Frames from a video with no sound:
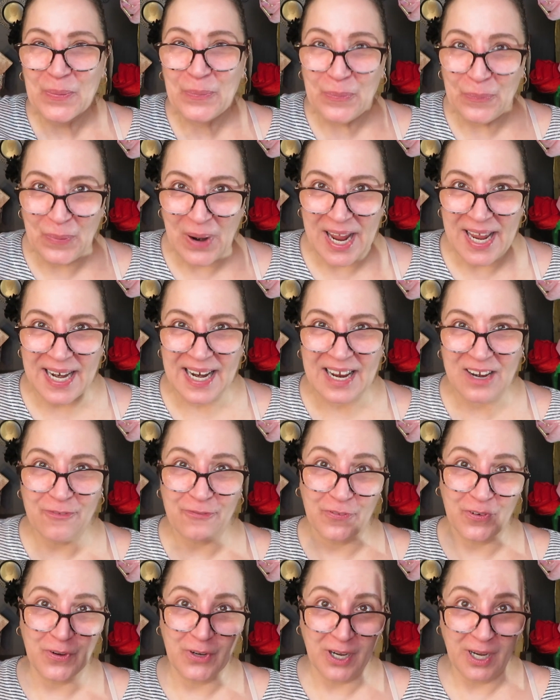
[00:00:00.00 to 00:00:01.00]
waiting
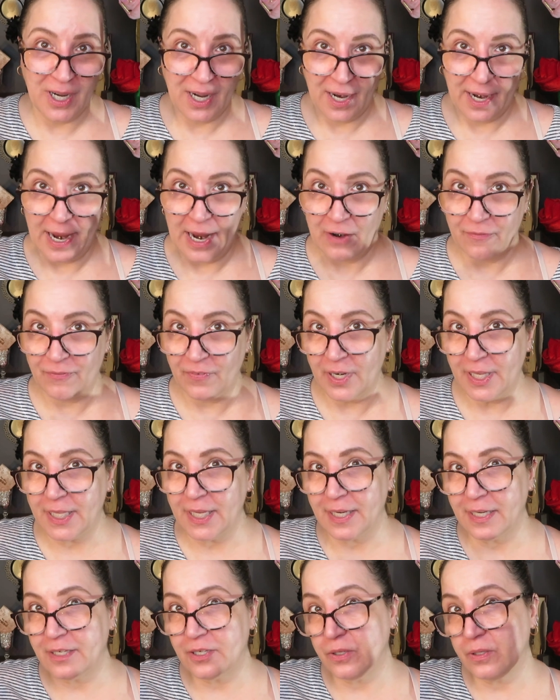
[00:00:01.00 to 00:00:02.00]
for
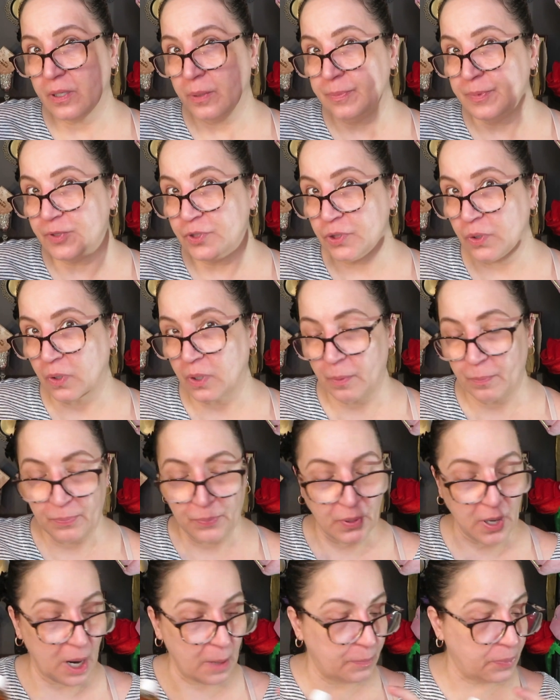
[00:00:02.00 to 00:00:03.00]
everything to absorb
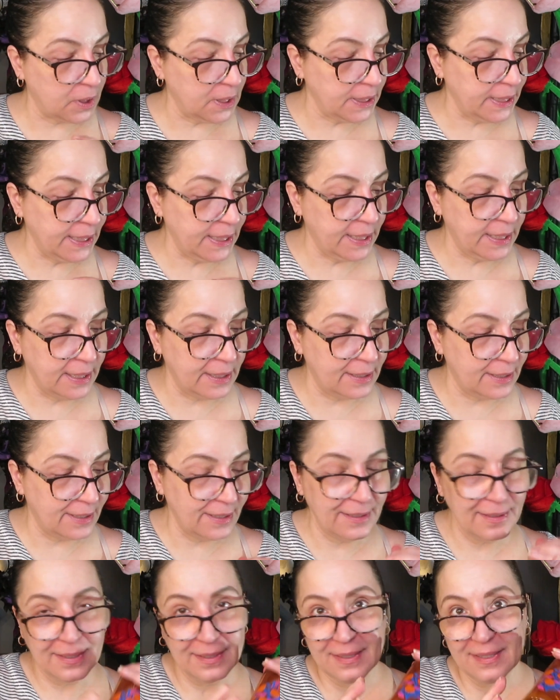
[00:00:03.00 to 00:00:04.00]
properly. And
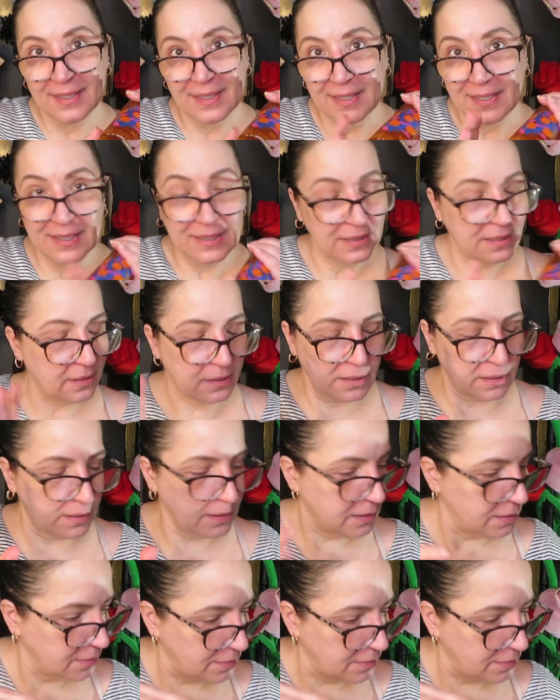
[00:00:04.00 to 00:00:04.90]
oh,